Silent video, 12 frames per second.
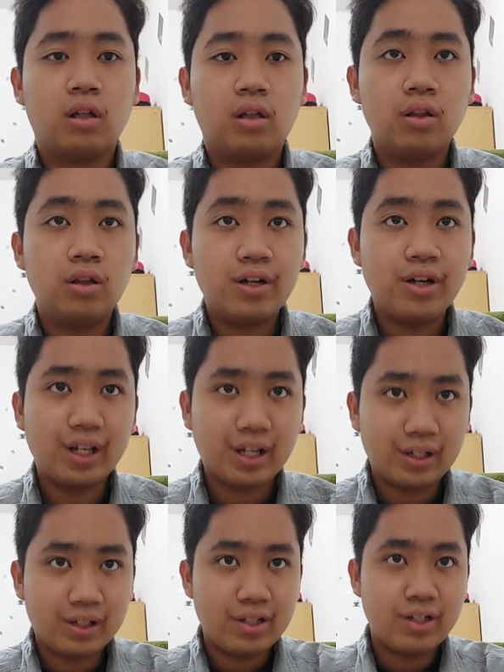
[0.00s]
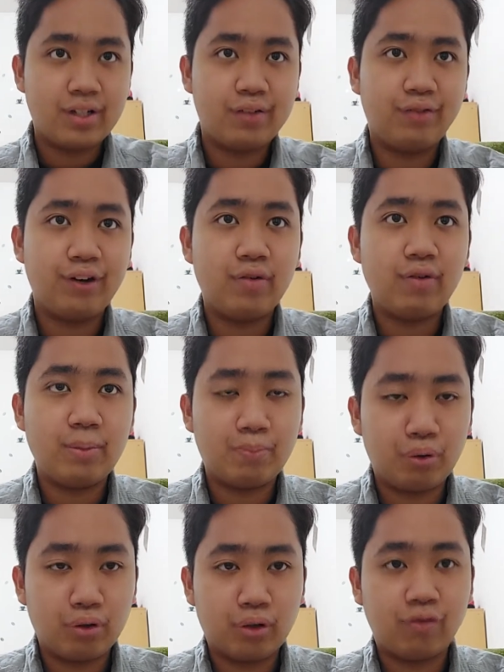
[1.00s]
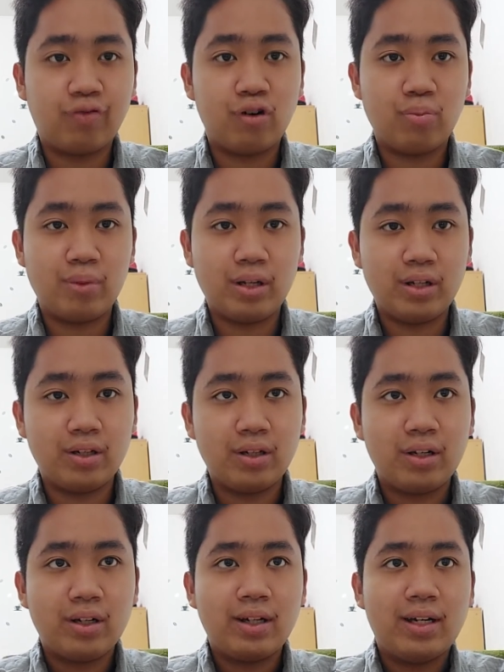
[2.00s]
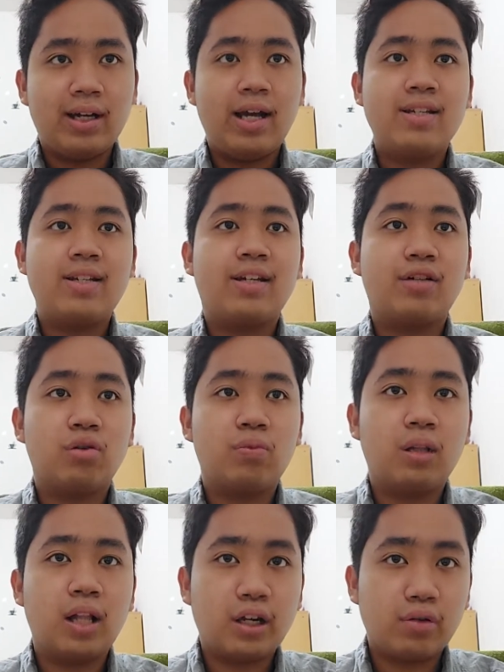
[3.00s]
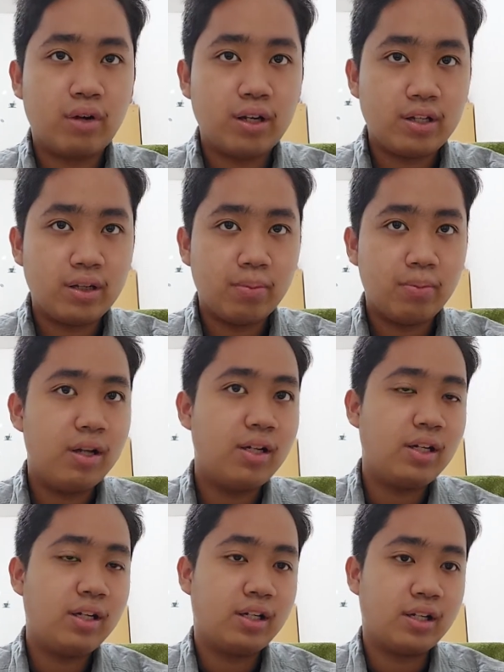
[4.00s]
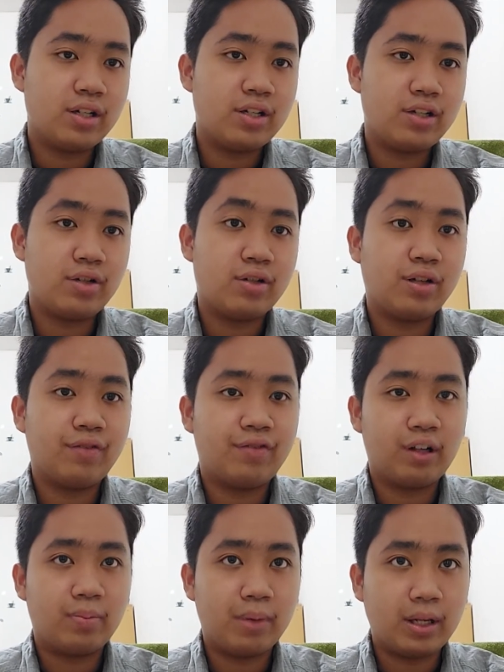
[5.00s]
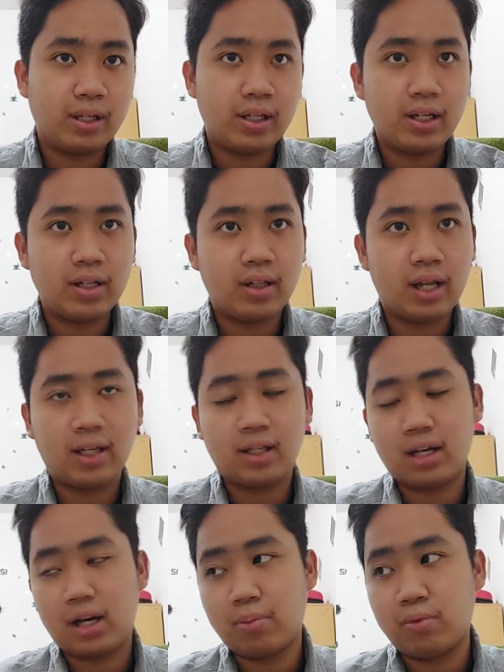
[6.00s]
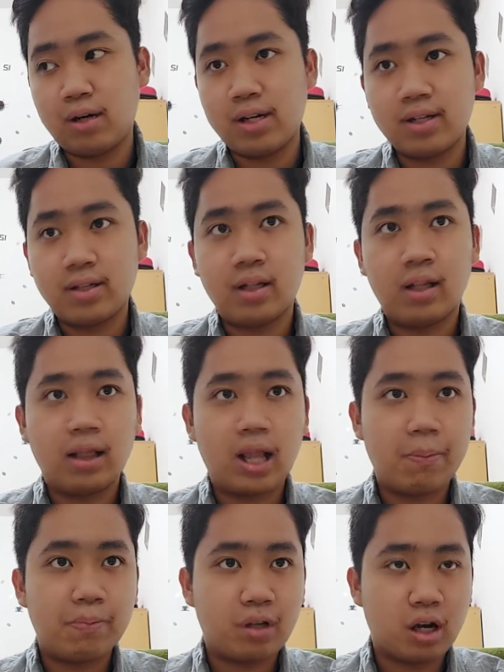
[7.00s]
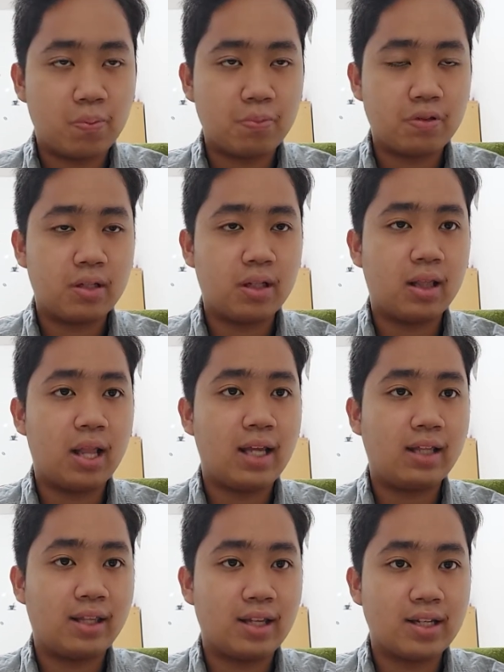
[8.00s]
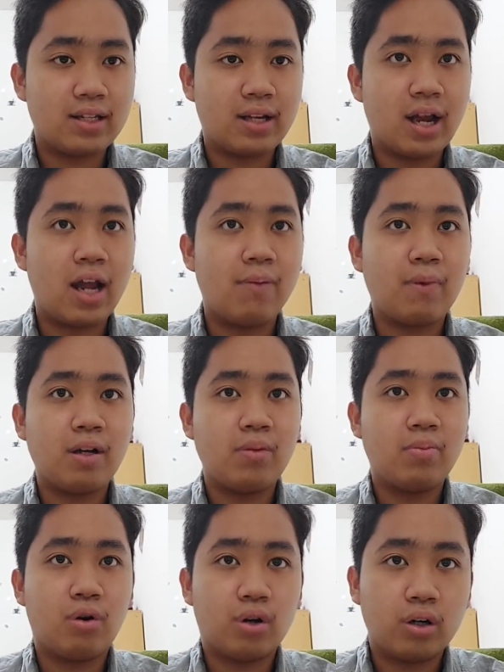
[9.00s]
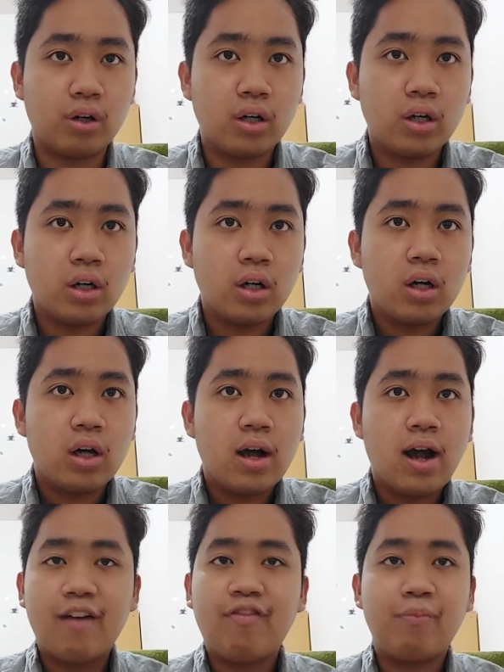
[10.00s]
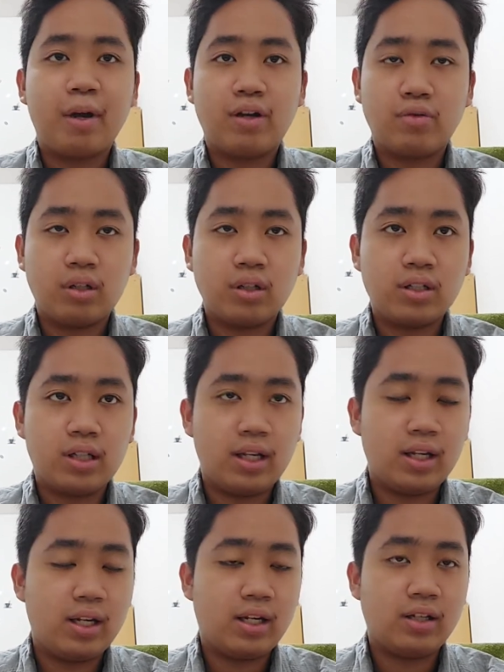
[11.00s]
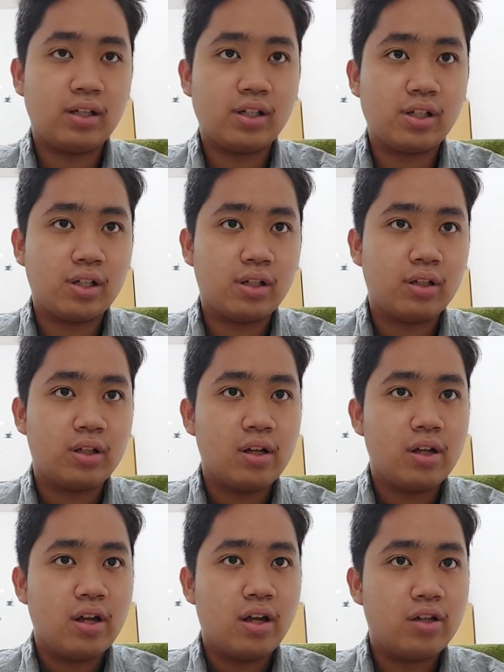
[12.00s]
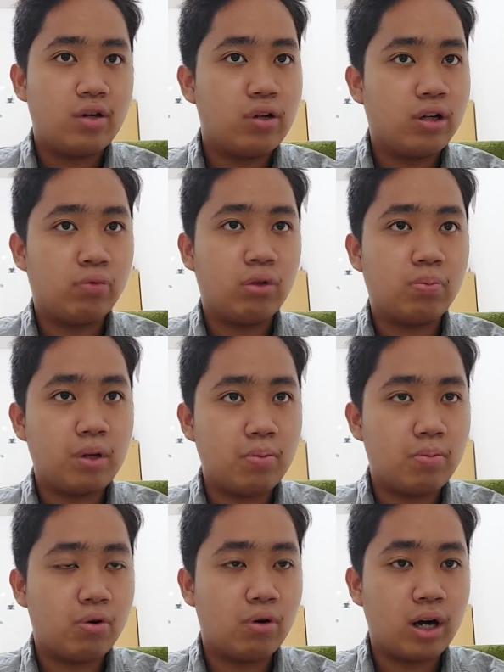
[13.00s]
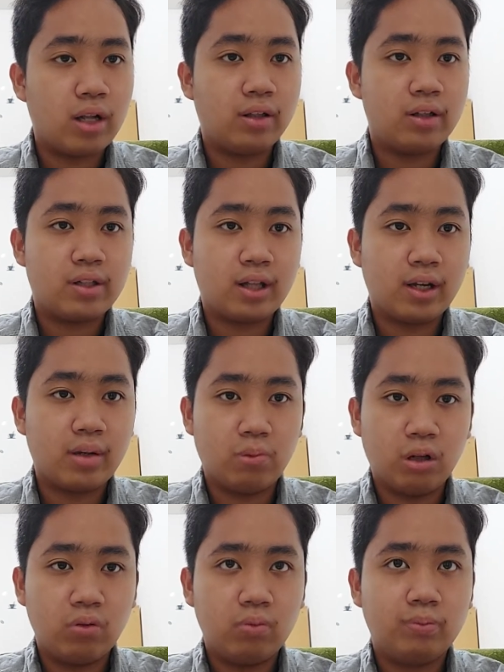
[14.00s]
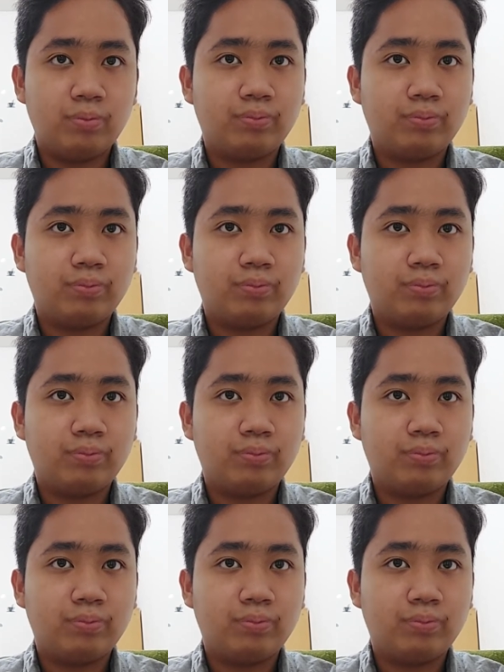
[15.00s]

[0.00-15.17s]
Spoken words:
Learning English is very important for me. As a global language, many gears used in filmmaking like cameras, laptops, lightings, and many more have manuals in English, so it will be more understandable.